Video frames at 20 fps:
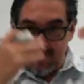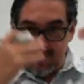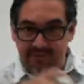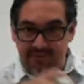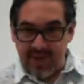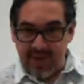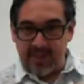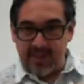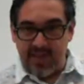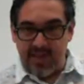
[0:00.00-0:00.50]
you just
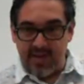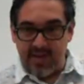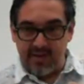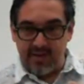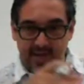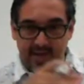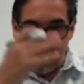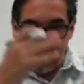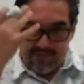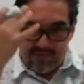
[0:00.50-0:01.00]
convey
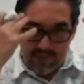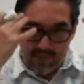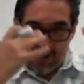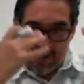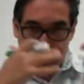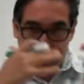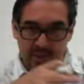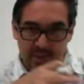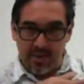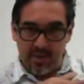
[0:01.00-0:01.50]
that
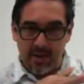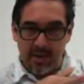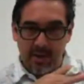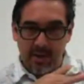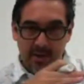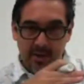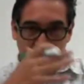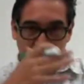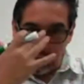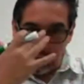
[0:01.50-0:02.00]
information
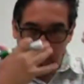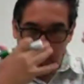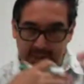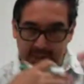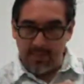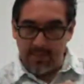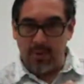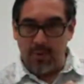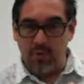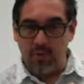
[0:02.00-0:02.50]

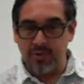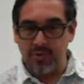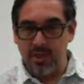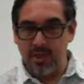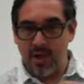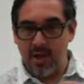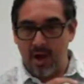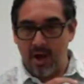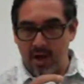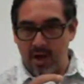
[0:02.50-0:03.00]
through
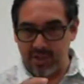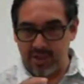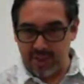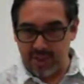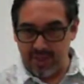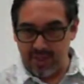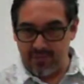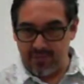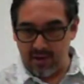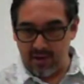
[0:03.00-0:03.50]
symbols
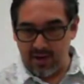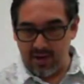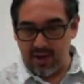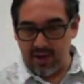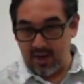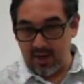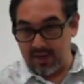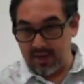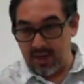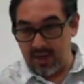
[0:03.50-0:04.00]
on a sheet of
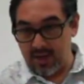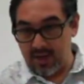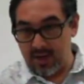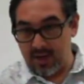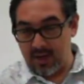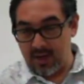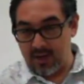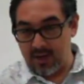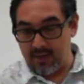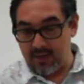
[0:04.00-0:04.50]

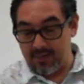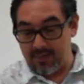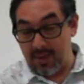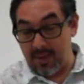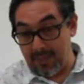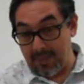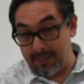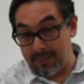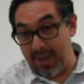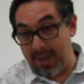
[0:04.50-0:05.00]

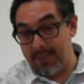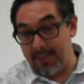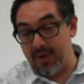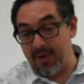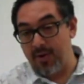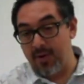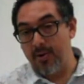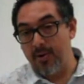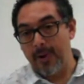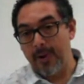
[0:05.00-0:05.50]
on a
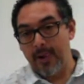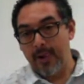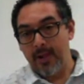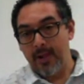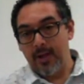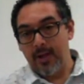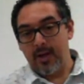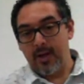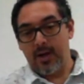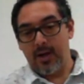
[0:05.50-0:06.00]

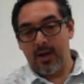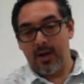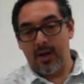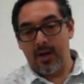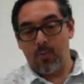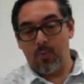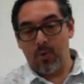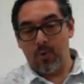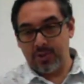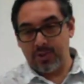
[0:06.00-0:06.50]
paper,
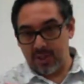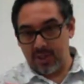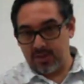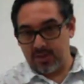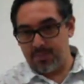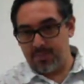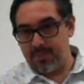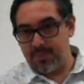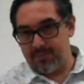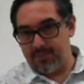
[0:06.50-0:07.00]

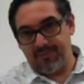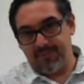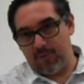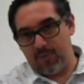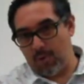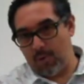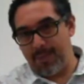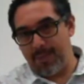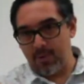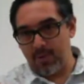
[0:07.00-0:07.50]
which is
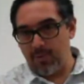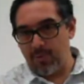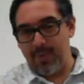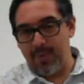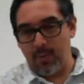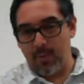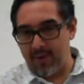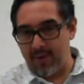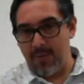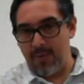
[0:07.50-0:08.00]
floor
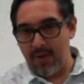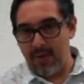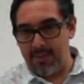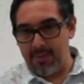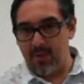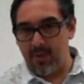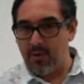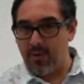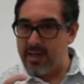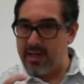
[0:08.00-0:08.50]
plan, roof plan, whatever it
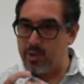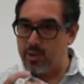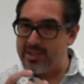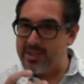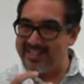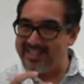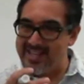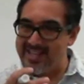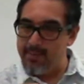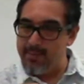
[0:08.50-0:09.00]
might be. Okay,
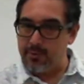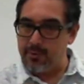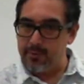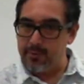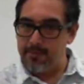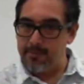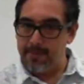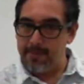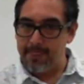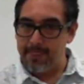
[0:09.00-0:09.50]
so it's
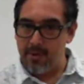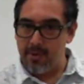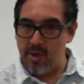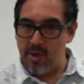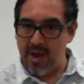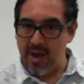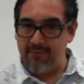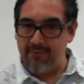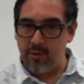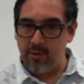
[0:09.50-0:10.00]
symbols
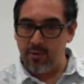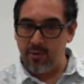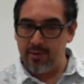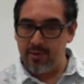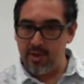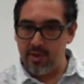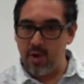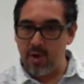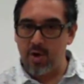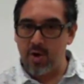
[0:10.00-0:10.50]
that
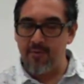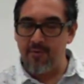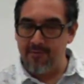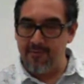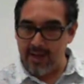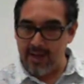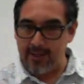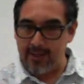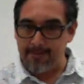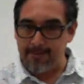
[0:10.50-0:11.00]
you're
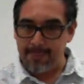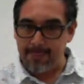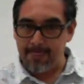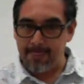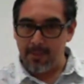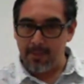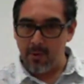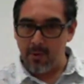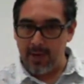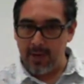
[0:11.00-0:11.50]
conveying.
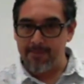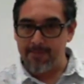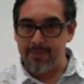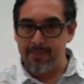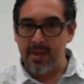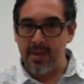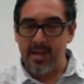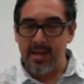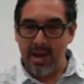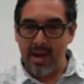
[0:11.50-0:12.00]

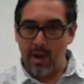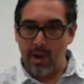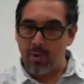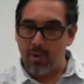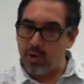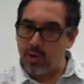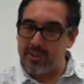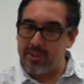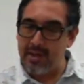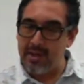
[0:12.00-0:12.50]
Okay,
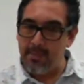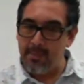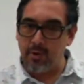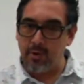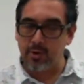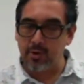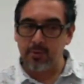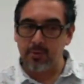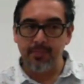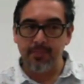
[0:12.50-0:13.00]
now those
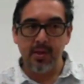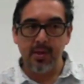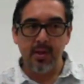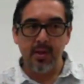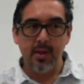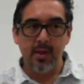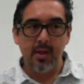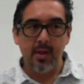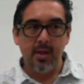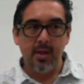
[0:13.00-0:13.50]
symbols